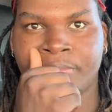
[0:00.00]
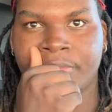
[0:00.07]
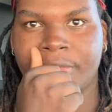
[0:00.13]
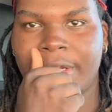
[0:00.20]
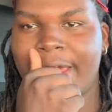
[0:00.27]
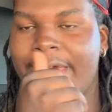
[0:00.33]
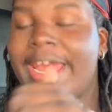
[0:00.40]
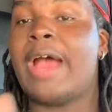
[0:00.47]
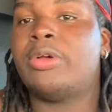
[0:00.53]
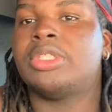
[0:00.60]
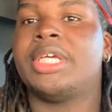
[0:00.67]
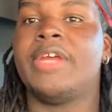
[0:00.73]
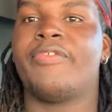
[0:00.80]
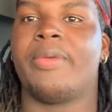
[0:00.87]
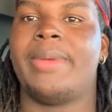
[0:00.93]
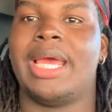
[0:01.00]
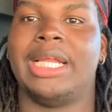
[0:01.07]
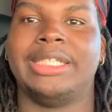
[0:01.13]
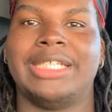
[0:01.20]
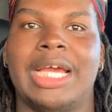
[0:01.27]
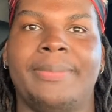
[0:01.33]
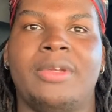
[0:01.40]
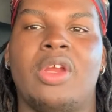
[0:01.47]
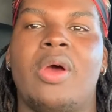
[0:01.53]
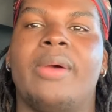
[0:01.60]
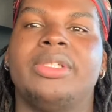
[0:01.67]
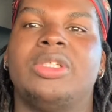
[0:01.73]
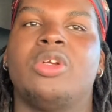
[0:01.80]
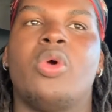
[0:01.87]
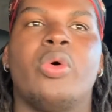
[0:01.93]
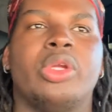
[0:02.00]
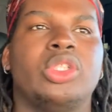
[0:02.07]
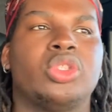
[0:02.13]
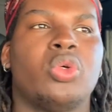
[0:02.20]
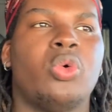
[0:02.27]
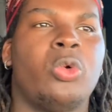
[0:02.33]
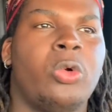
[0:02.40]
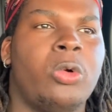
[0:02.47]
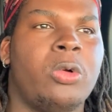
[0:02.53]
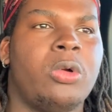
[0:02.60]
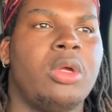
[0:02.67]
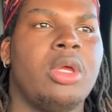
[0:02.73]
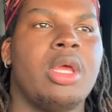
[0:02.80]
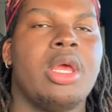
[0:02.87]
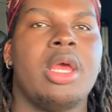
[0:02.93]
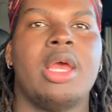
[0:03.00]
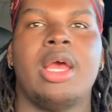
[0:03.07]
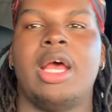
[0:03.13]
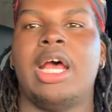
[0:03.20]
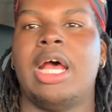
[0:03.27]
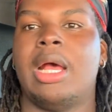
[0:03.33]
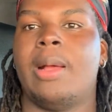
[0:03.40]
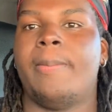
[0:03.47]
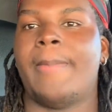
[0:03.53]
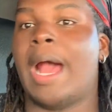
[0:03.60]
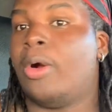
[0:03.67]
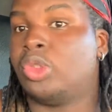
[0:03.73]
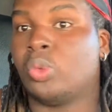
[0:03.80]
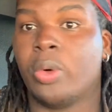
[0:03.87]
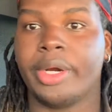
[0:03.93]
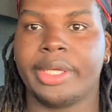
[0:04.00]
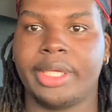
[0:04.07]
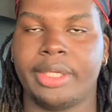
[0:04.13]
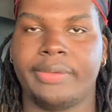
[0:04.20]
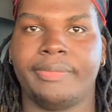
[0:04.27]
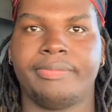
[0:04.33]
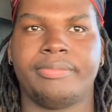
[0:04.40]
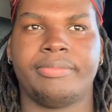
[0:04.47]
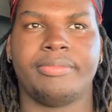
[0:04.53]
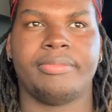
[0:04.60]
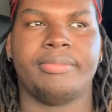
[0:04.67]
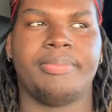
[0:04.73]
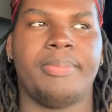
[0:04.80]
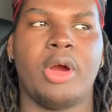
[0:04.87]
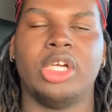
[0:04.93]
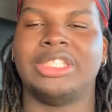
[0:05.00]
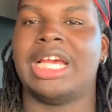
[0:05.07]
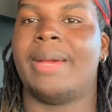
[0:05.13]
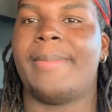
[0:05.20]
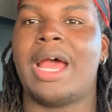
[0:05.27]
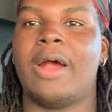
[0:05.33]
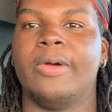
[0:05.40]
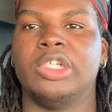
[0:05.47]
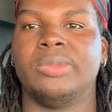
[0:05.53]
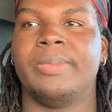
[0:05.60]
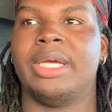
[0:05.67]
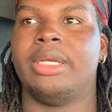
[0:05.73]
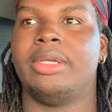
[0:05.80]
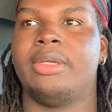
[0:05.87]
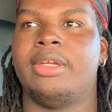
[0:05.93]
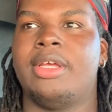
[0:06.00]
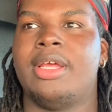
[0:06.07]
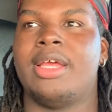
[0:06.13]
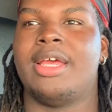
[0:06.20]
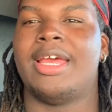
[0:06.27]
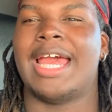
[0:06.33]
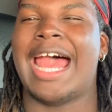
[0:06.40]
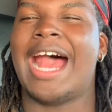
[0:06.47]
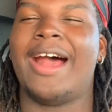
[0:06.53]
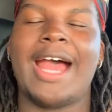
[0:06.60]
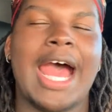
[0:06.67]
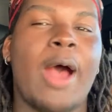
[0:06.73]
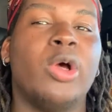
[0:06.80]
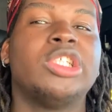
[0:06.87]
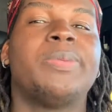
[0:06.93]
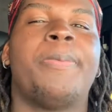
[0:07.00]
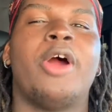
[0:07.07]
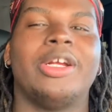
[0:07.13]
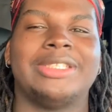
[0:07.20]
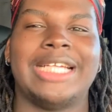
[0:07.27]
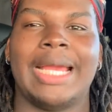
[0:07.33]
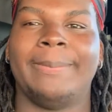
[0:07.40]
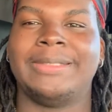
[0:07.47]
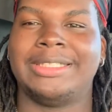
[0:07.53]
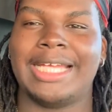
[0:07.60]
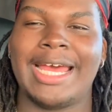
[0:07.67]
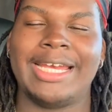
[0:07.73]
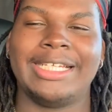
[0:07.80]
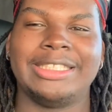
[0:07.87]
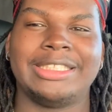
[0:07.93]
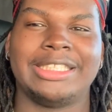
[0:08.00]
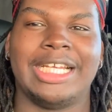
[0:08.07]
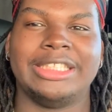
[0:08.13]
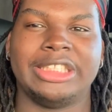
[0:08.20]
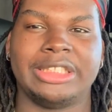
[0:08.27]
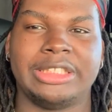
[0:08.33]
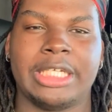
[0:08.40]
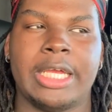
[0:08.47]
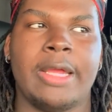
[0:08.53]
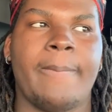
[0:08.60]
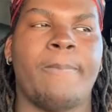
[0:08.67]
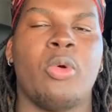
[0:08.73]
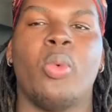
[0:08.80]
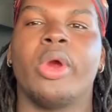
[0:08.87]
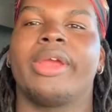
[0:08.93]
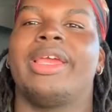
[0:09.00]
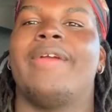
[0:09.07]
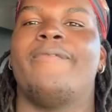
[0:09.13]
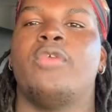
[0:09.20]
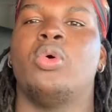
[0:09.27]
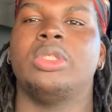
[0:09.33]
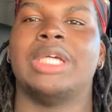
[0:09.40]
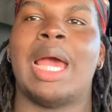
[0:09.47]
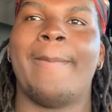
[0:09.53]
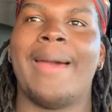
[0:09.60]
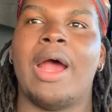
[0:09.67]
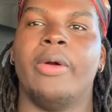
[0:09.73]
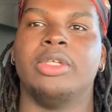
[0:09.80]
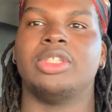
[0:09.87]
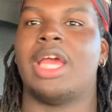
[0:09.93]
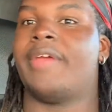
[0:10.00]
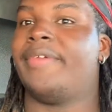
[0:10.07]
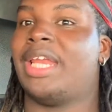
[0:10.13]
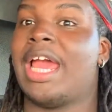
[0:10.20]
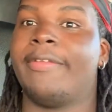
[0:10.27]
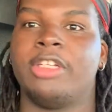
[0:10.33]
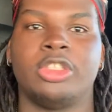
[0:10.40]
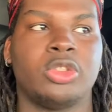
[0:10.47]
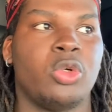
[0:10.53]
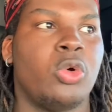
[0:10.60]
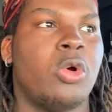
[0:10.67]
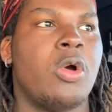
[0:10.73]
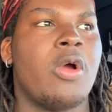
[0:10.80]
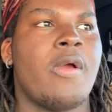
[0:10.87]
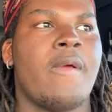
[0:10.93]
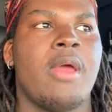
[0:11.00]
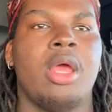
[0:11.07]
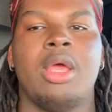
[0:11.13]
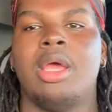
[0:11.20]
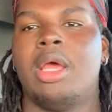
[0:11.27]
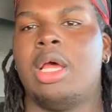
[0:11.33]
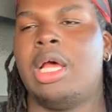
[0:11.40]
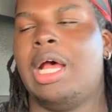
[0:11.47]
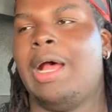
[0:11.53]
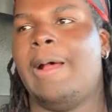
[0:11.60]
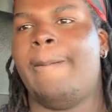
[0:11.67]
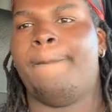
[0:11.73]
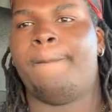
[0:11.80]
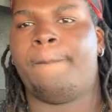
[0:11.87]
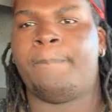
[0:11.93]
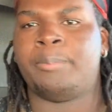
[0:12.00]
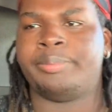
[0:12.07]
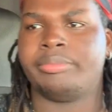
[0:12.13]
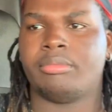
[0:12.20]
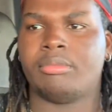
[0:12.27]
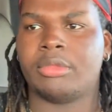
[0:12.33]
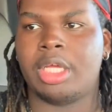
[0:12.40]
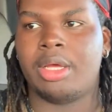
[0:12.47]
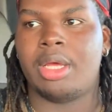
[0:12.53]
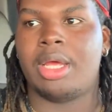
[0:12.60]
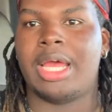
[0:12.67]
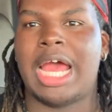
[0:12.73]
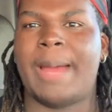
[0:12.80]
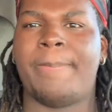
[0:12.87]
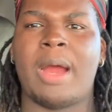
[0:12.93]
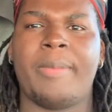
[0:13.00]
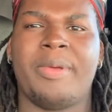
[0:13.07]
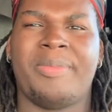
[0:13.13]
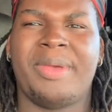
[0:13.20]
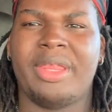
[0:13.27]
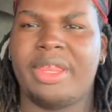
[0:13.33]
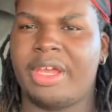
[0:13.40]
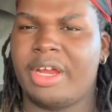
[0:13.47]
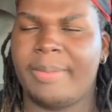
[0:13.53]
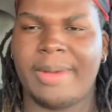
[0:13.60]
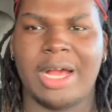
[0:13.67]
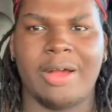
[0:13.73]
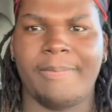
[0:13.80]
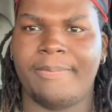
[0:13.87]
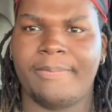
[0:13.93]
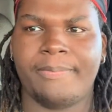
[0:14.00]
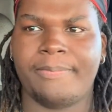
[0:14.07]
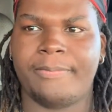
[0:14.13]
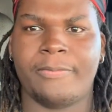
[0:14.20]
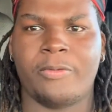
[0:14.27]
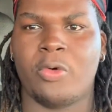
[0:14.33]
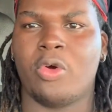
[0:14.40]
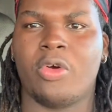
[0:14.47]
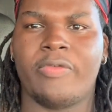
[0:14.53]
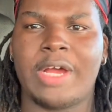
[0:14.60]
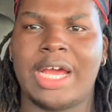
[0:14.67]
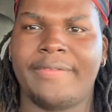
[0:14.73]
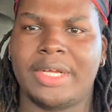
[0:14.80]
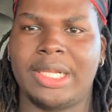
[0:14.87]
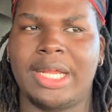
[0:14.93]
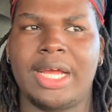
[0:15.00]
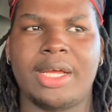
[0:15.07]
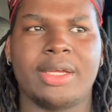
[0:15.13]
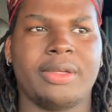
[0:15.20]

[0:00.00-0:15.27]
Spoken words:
And that was good for me at the time. You know, I was still going to school. I was working part-time hours, but I was part-time status, I should say, working full-time hours. So every day after school, I'd probably be there about 4 or 5 o'clock.